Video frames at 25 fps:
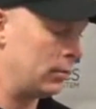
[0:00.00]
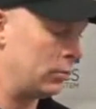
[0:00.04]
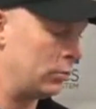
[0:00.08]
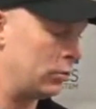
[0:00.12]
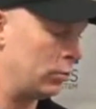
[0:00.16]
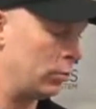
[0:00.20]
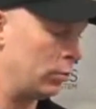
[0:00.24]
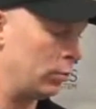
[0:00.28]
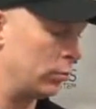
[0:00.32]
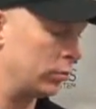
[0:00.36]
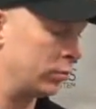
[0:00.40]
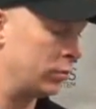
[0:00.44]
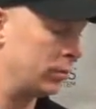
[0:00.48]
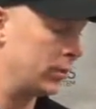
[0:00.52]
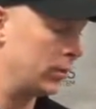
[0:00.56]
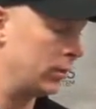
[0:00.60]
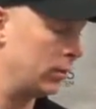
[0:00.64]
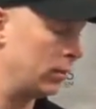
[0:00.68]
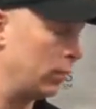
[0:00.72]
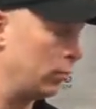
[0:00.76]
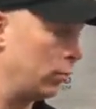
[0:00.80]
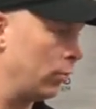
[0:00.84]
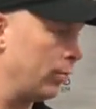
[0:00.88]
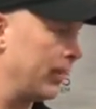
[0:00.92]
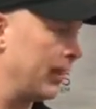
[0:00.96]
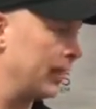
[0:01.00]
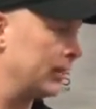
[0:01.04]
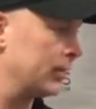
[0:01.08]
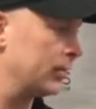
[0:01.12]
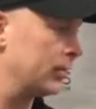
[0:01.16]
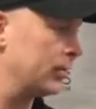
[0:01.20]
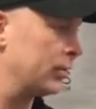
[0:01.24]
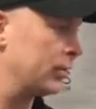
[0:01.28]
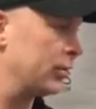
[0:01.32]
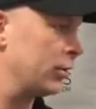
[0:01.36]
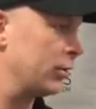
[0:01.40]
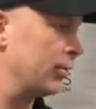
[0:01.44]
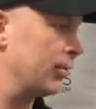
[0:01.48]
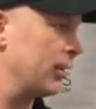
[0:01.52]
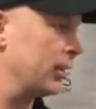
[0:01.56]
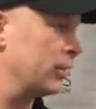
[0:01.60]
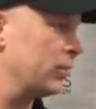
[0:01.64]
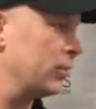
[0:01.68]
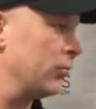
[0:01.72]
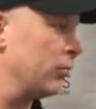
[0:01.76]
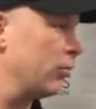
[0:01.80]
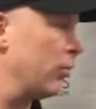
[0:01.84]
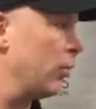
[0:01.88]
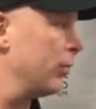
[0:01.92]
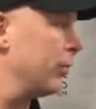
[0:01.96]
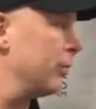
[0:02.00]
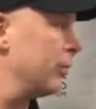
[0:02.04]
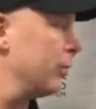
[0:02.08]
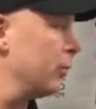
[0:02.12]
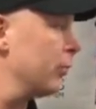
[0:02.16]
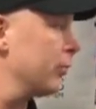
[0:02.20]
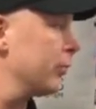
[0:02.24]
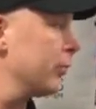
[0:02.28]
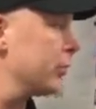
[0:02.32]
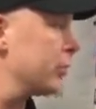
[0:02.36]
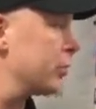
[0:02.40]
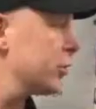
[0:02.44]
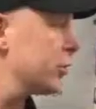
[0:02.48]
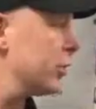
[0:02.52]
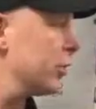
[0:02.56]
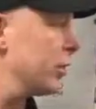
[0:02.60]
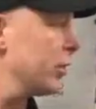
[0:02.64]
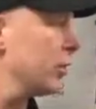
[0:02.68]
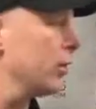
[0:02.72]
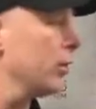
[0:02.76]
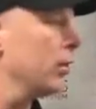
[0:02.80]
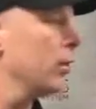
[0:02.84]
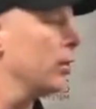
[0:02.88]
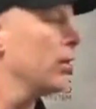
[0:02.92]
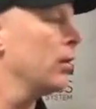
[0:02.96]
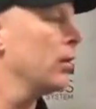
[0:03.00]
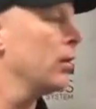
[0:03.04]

So we'll see. We'll make the determination of what we do for sure